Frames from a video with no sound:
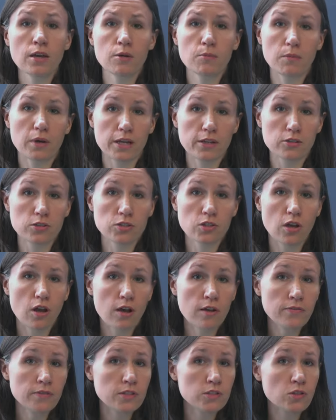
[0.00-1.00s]

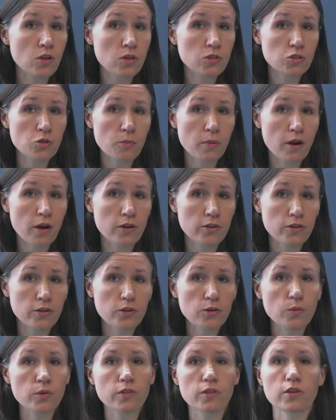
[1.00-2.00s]
Microsoft has also
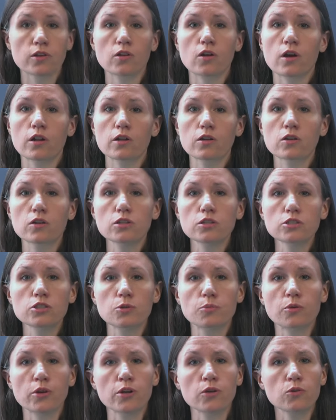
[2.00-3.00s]
partnered with Canonical
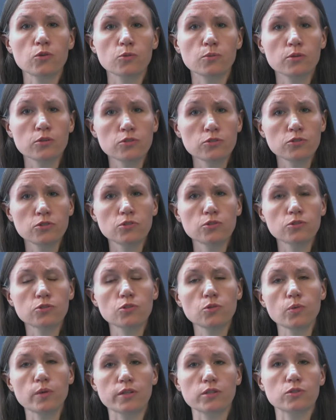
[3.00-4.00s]
to bring Ubuntu
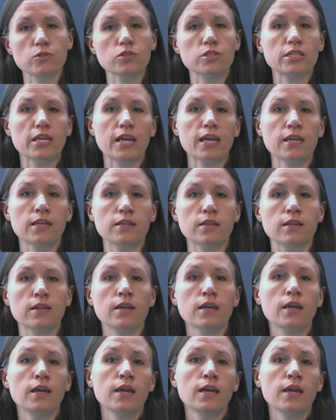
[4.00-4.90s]
to Windows ten,